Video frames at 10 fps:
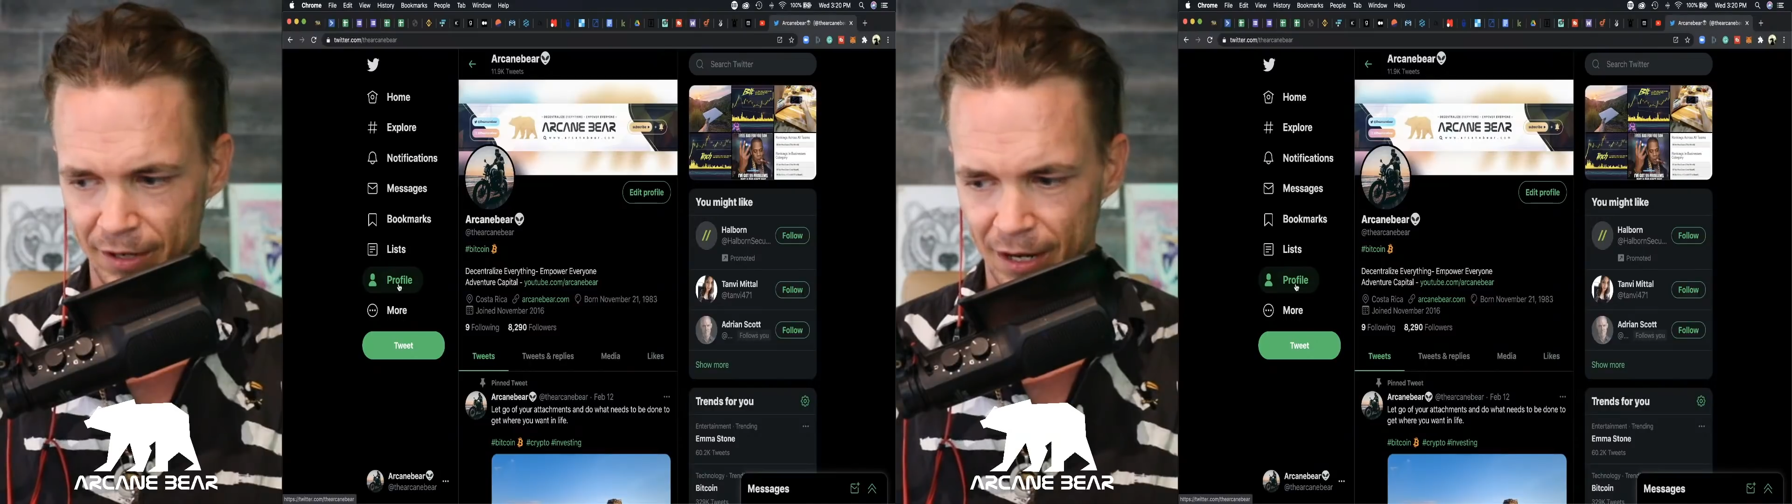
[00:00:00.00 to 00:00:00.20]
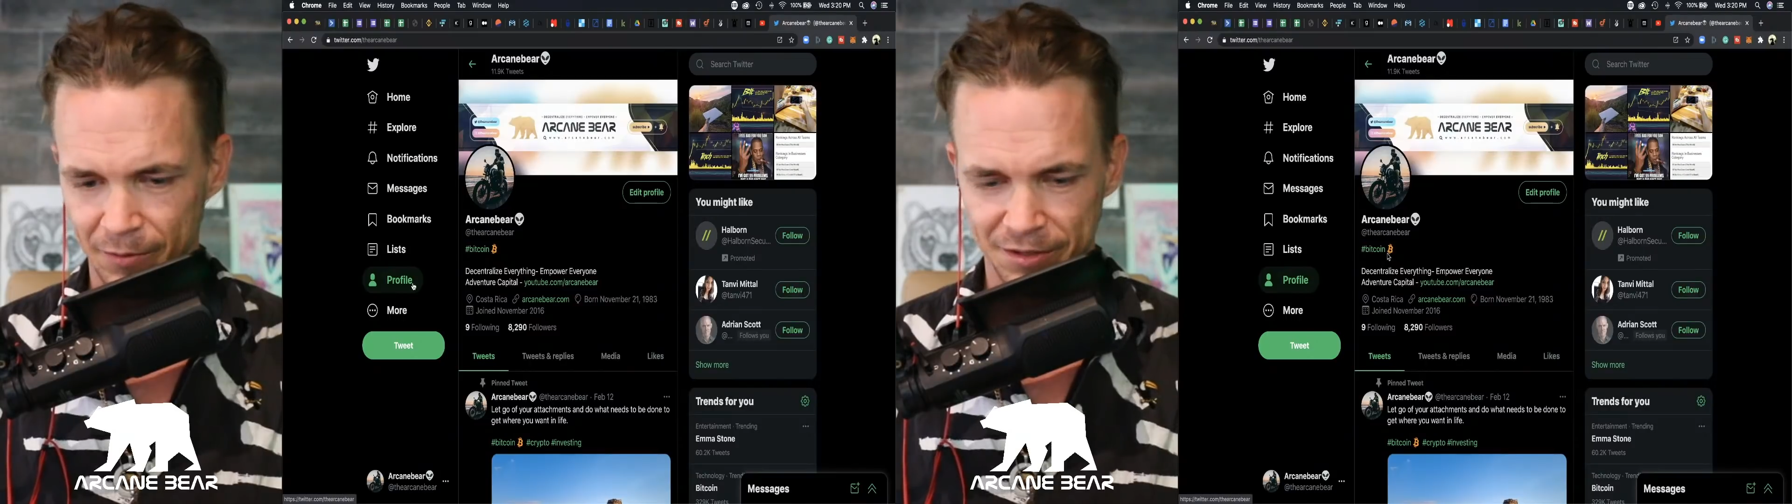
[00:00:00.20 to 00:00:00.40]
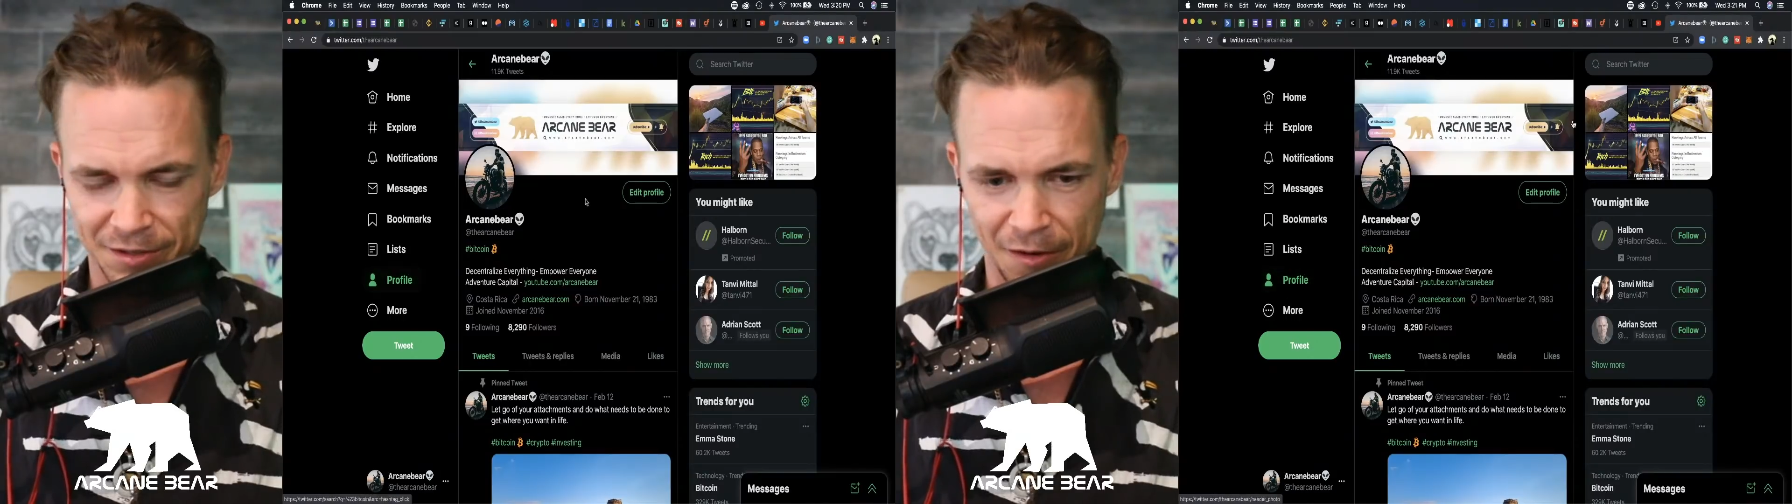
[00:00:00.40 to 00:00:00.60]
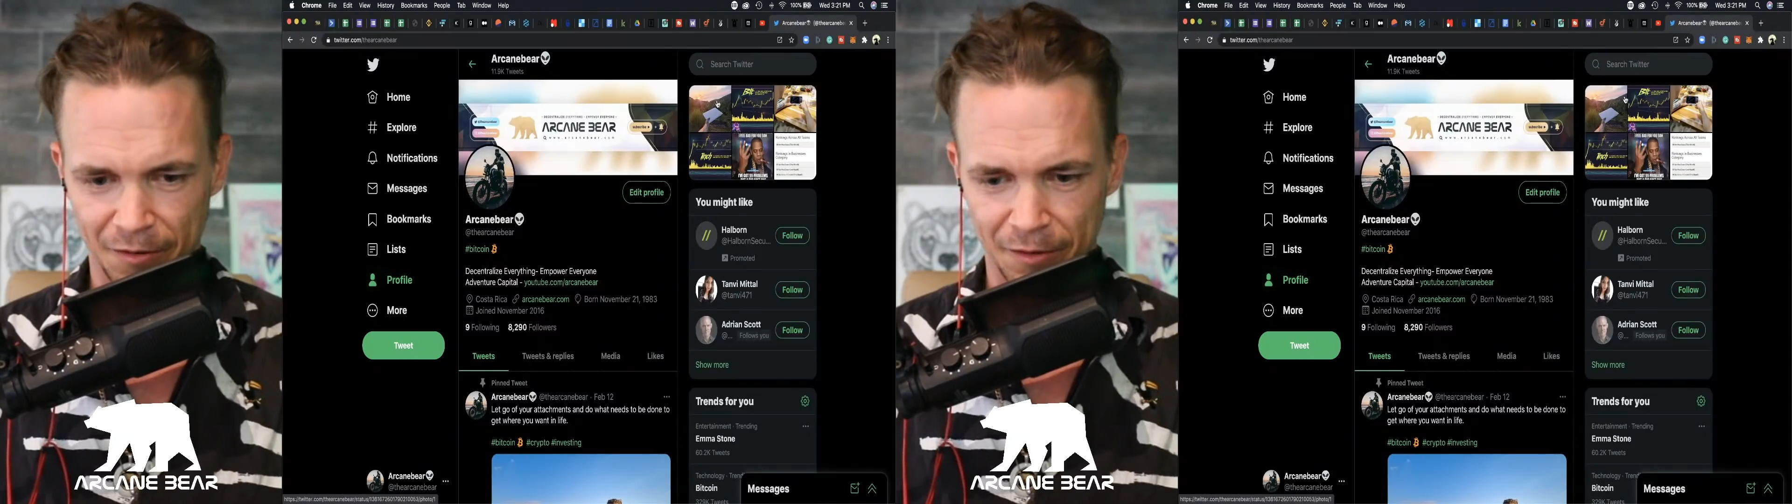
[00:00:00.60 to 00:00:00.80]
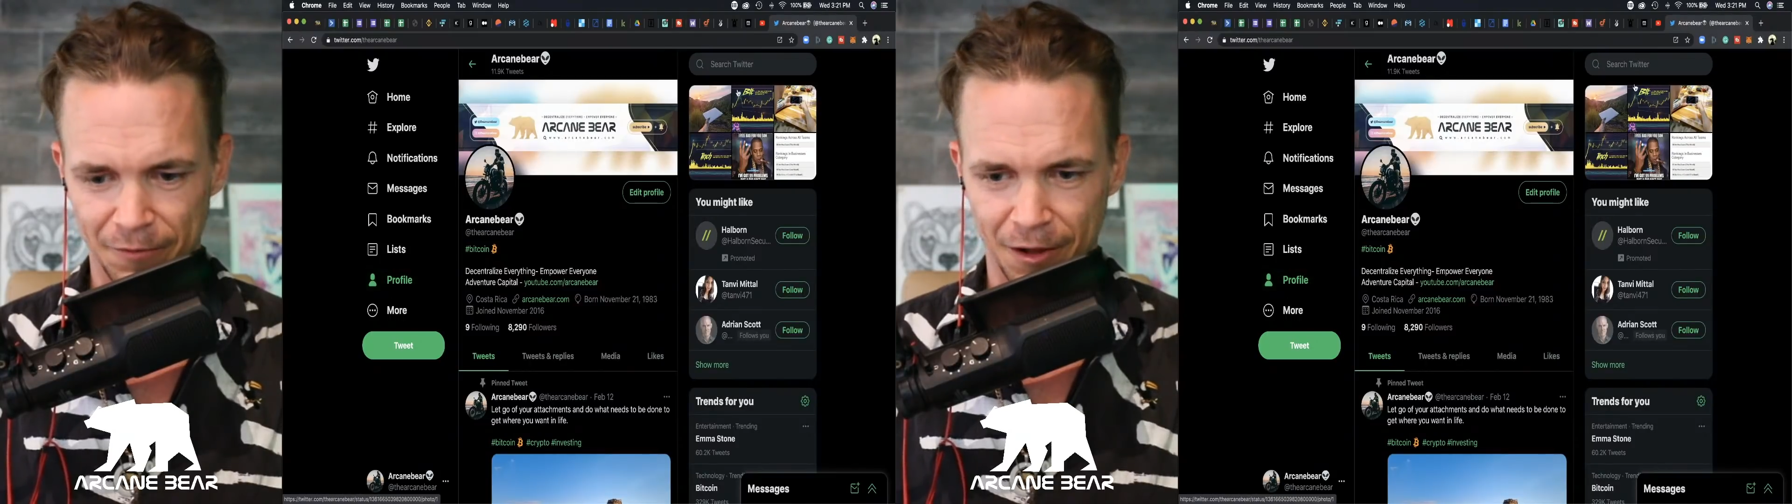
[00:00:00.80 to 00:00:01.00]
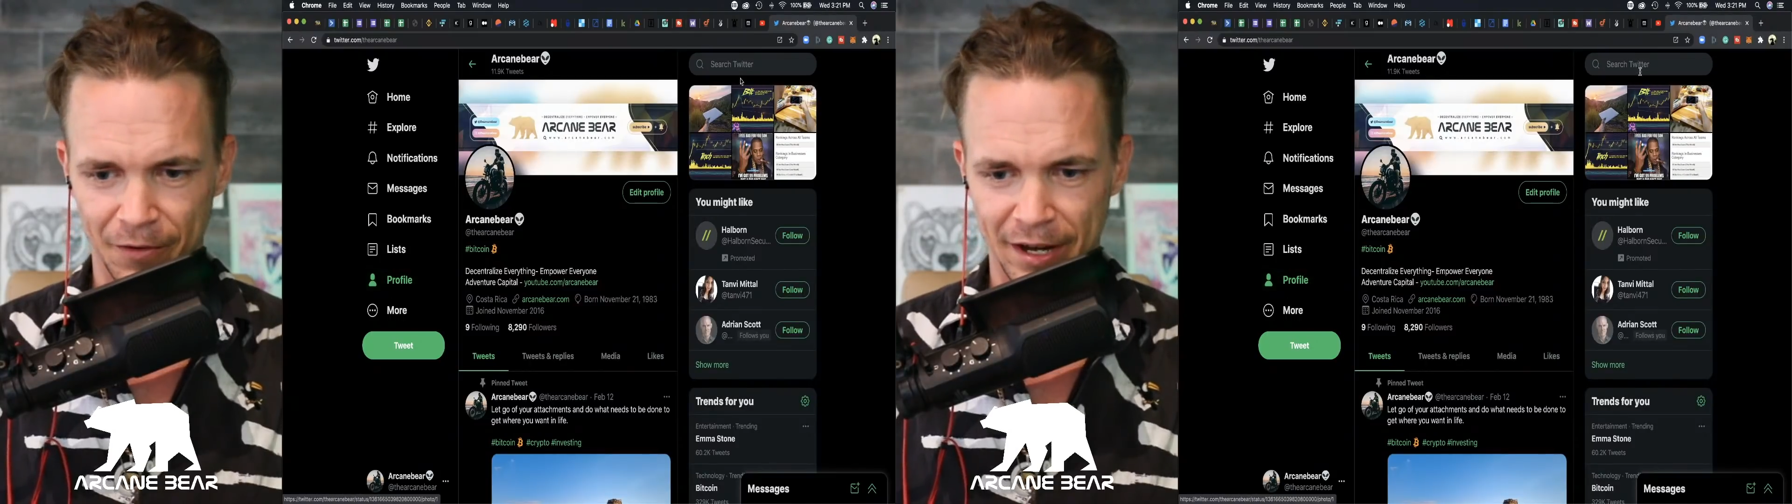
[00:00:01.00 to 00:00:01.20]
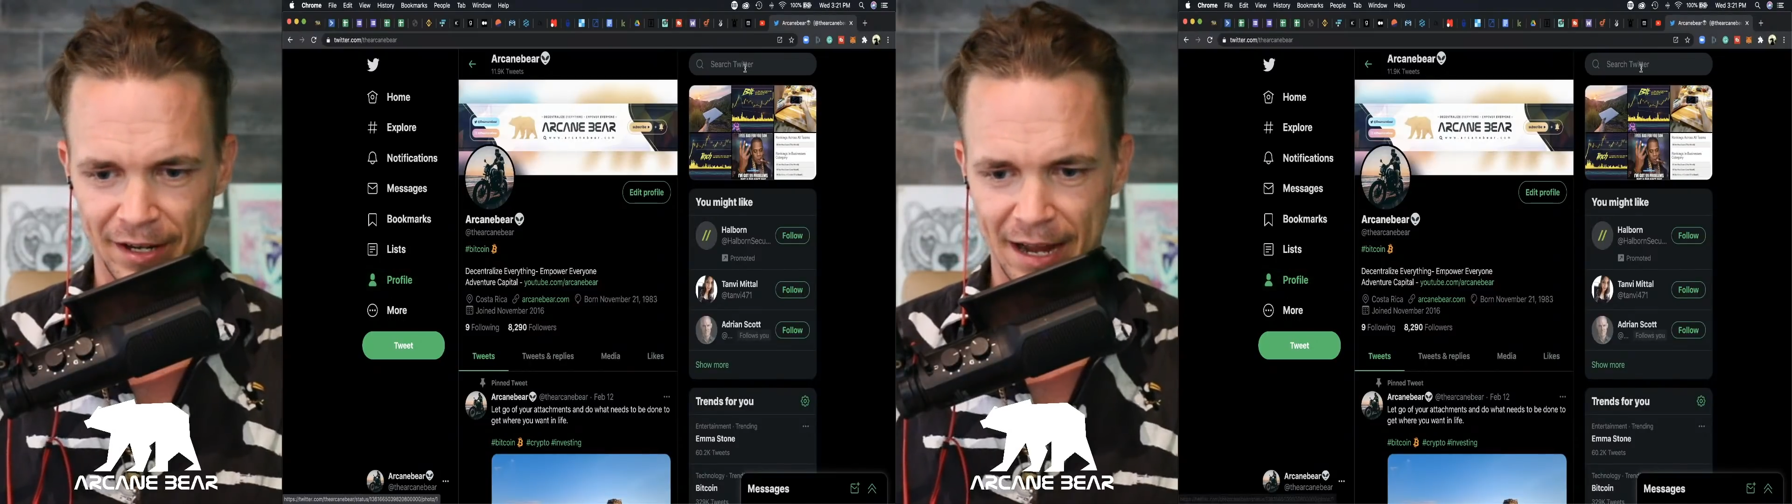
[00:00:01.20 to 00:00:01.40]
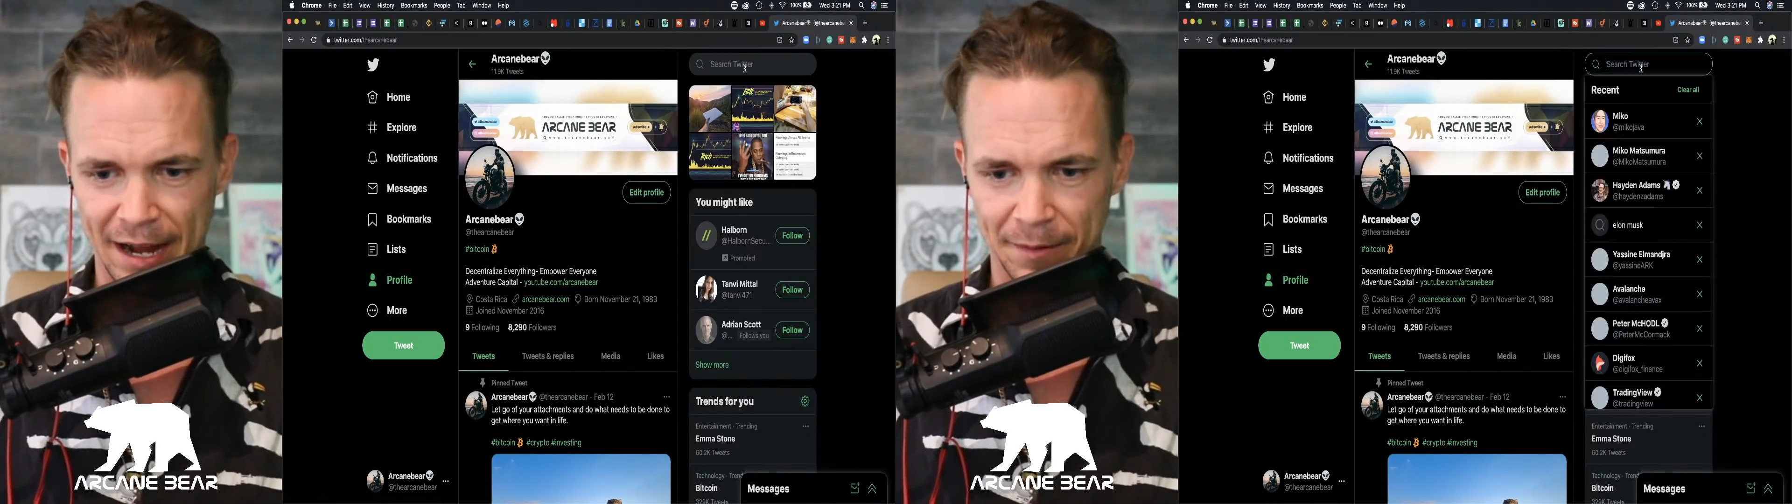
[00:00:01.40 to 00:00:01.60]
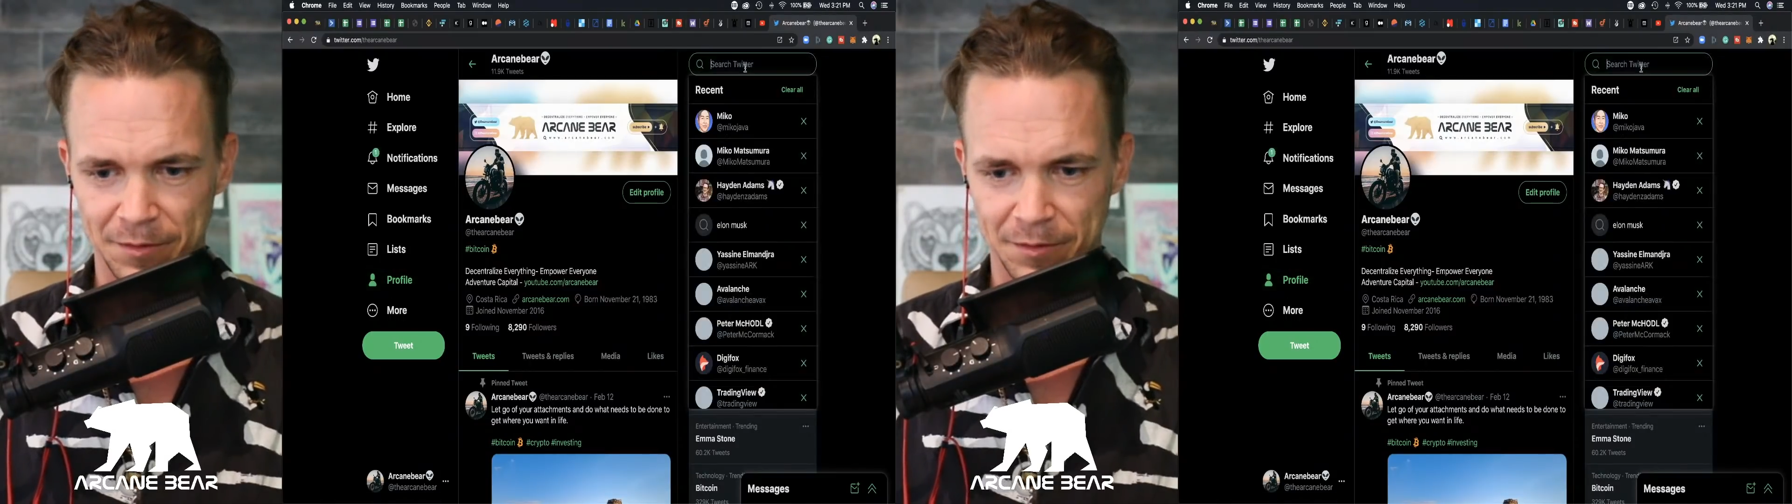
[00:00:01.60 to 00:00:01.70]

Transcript: We just unfollowed Hayden Adams.